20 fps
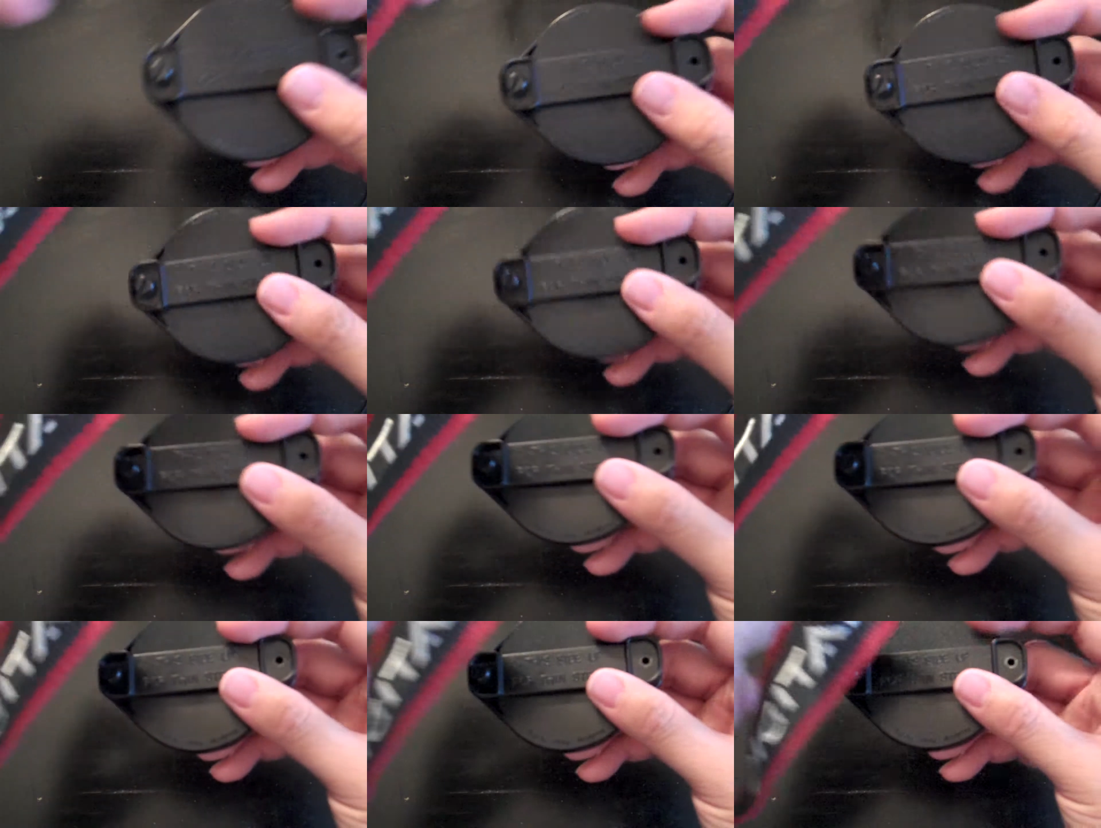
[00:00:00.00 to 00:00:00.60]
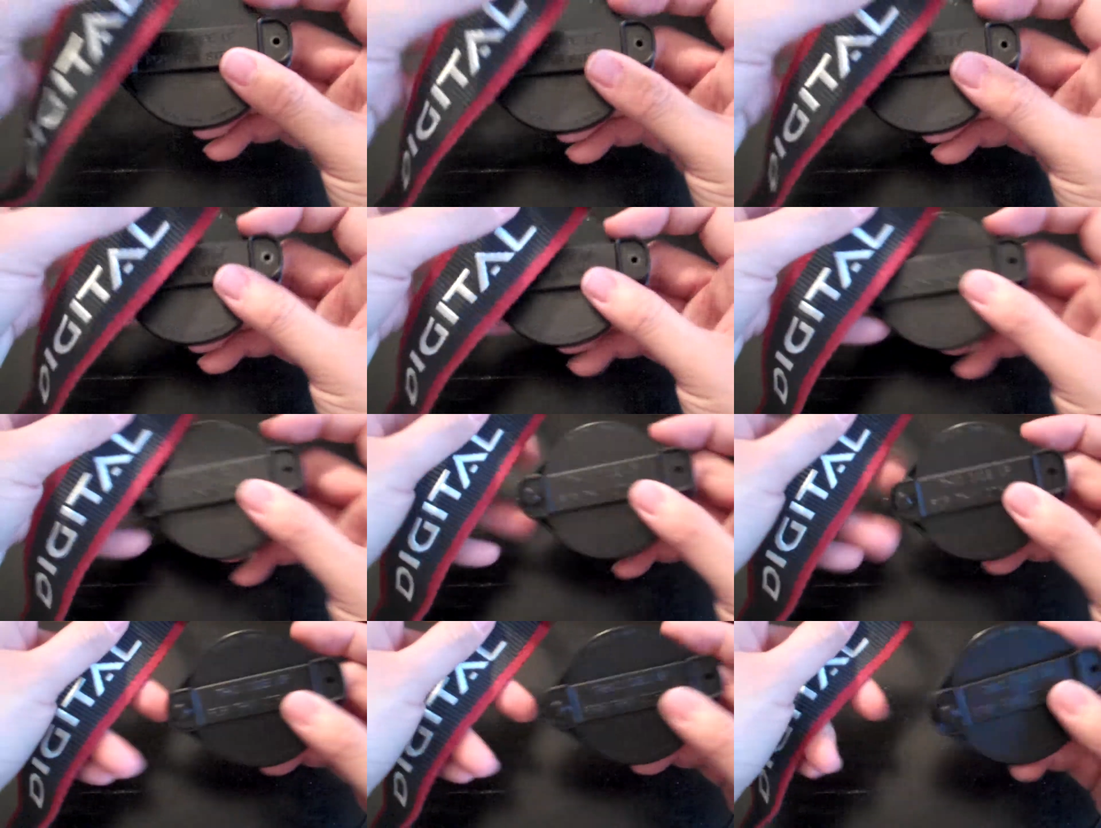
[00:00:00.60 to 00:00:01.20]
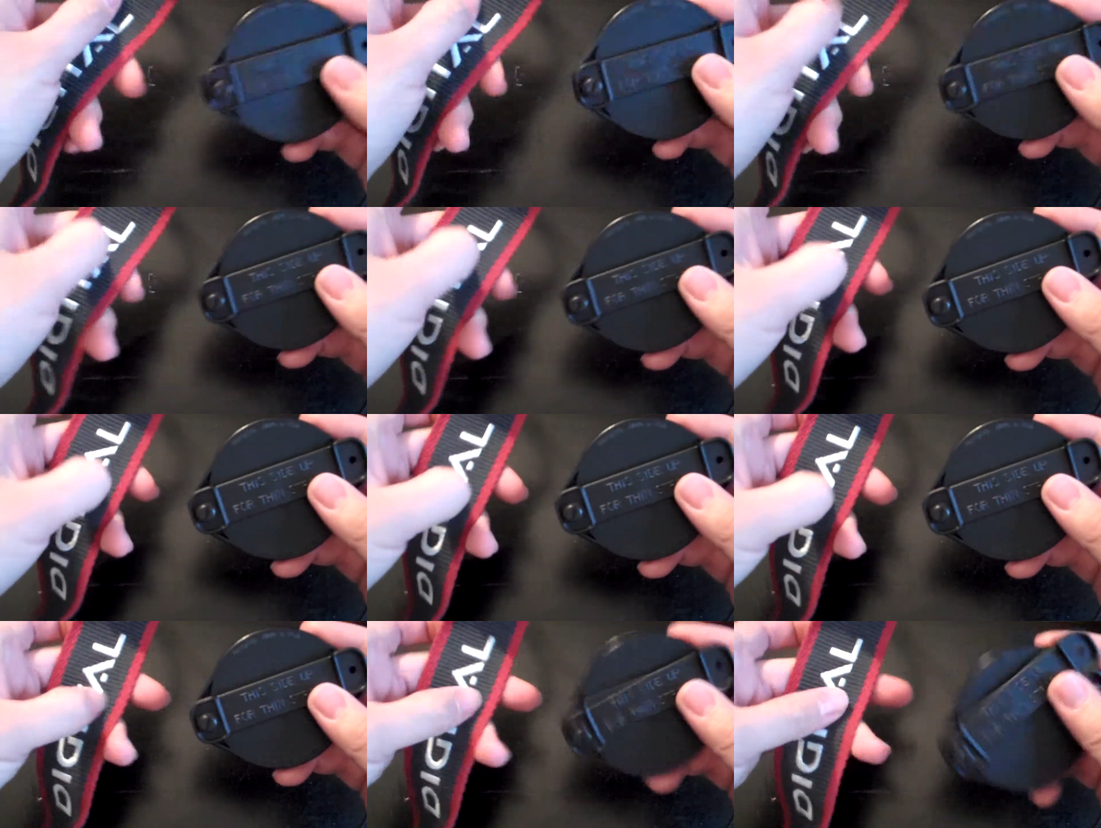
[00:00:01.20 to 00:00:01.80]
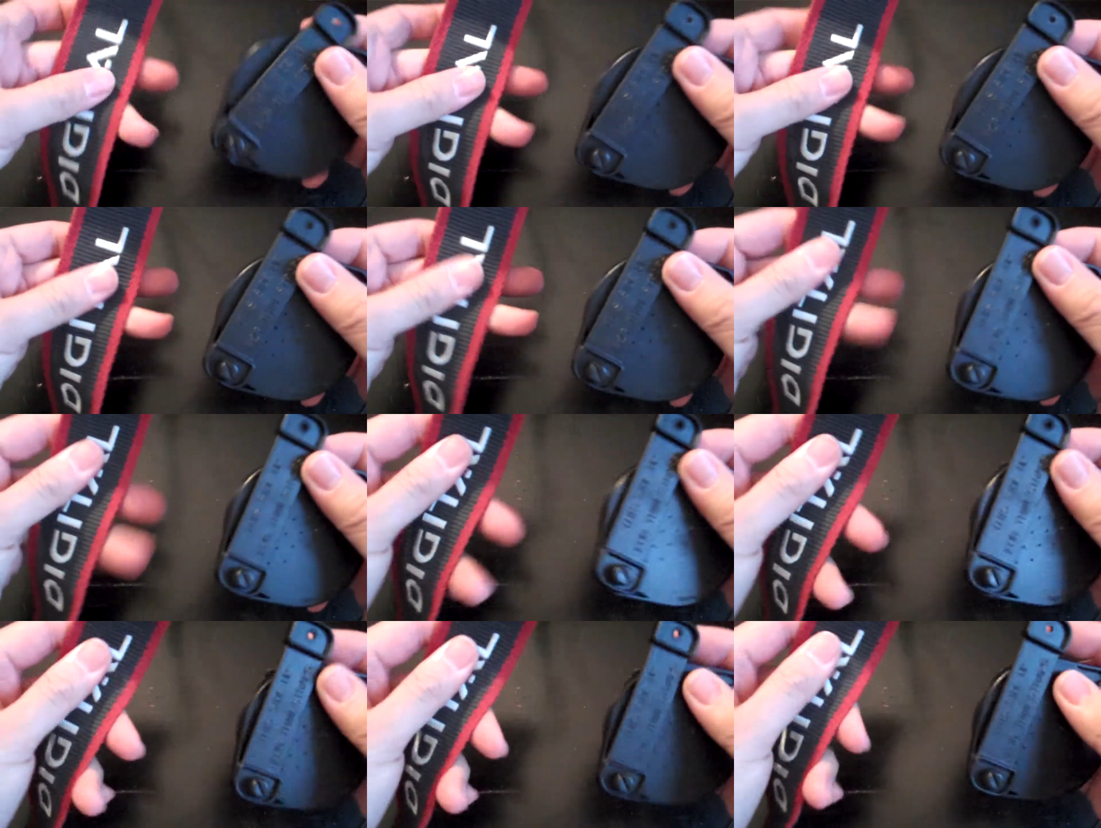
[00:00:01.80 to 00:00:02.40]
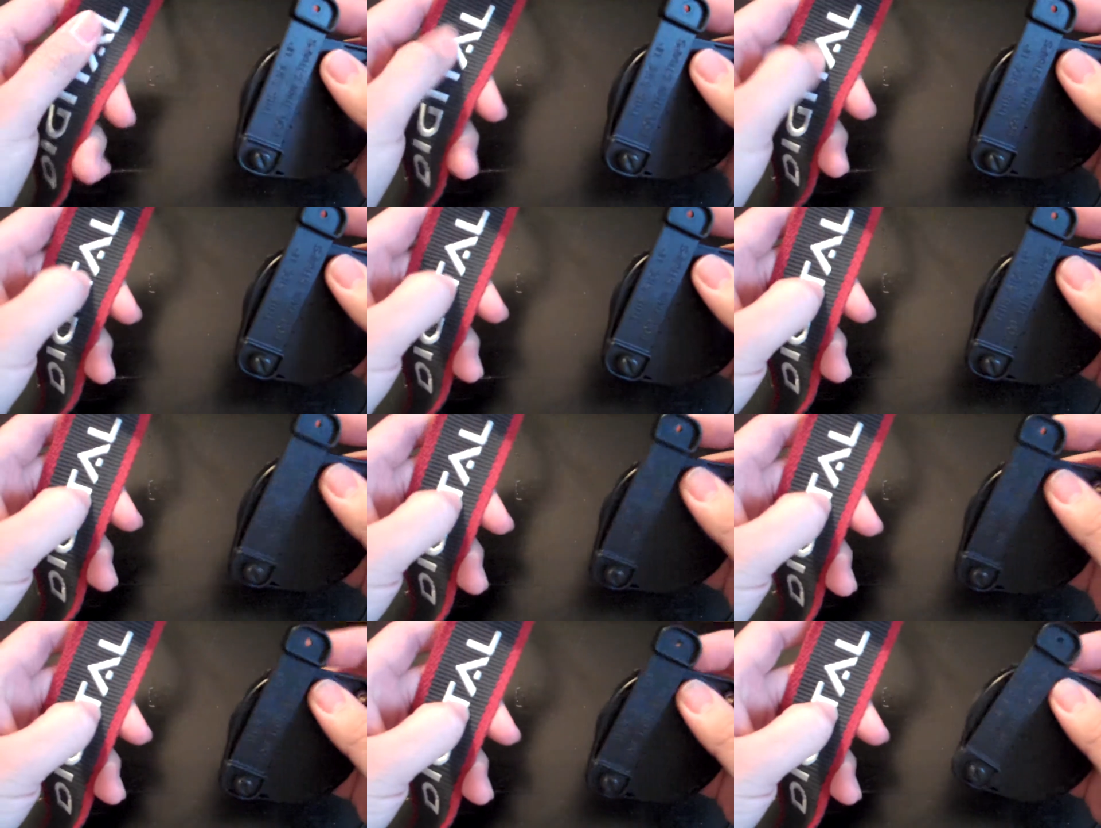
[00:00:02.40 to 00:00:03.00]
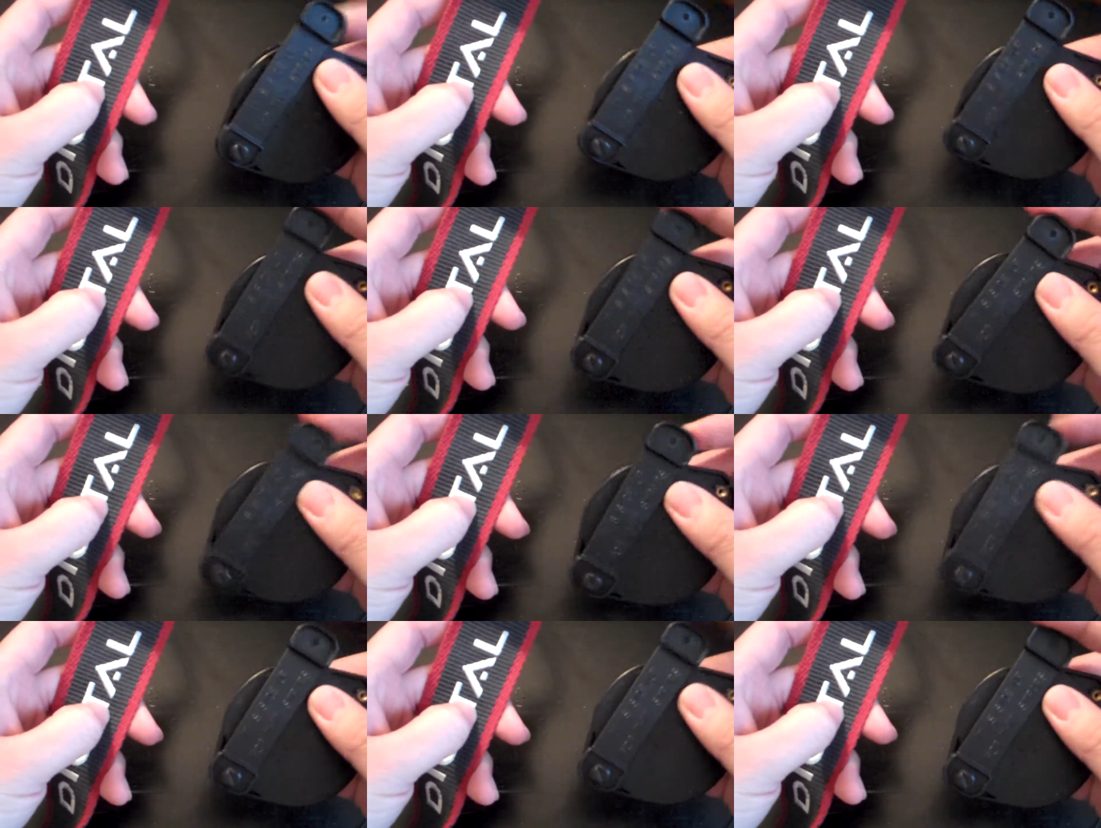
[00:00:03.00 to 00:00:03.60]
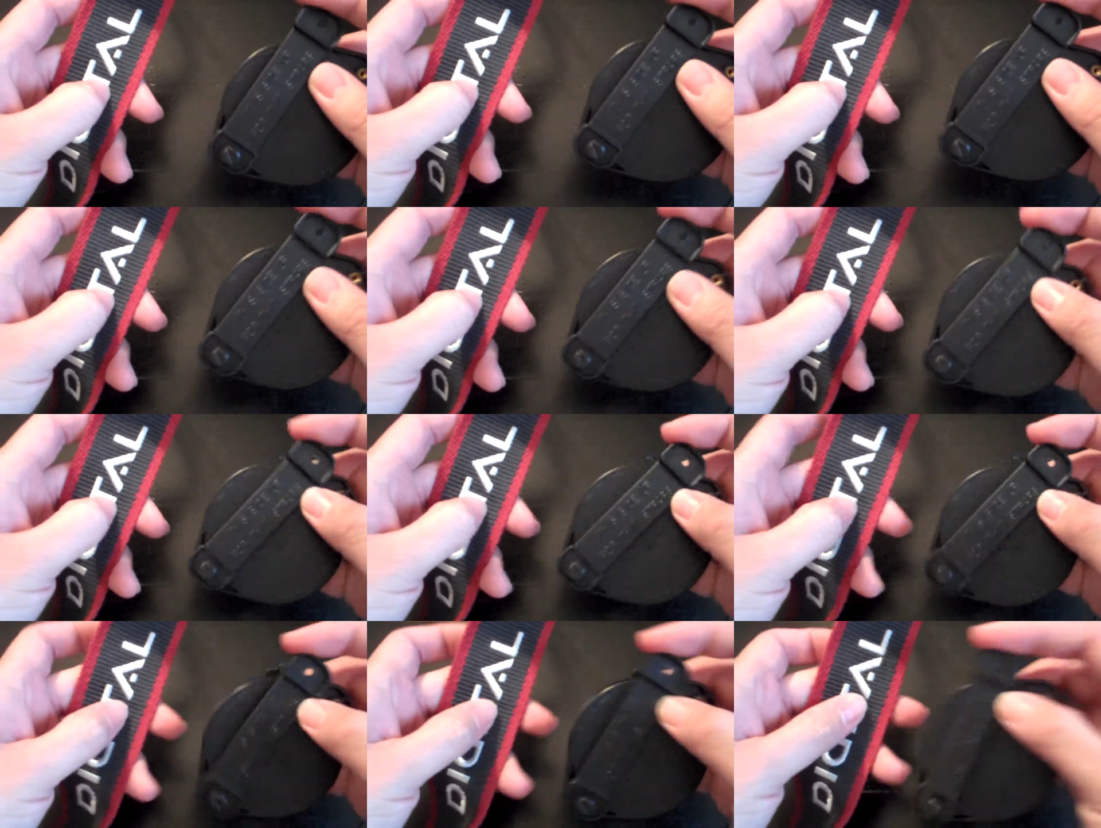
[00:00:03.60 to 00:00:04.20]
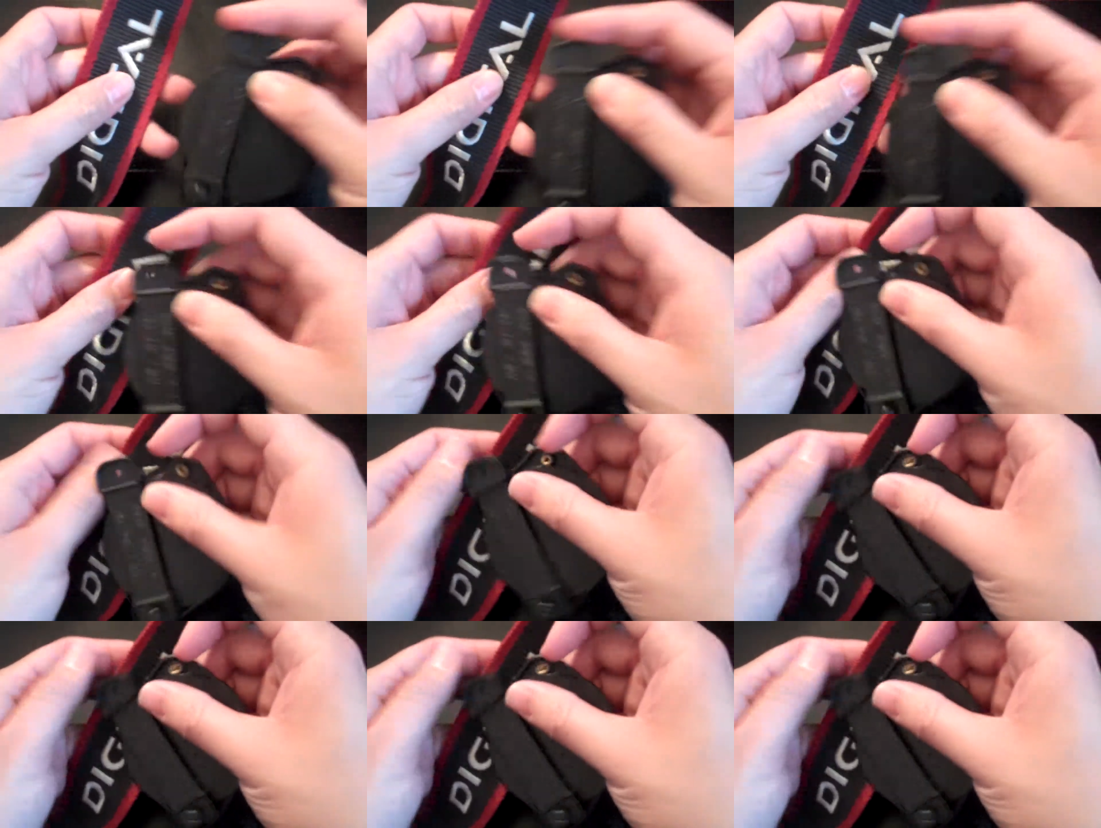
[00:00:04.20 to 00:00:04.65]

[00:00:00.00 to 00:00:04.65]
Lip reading: No face is visible, so there are no lips to read.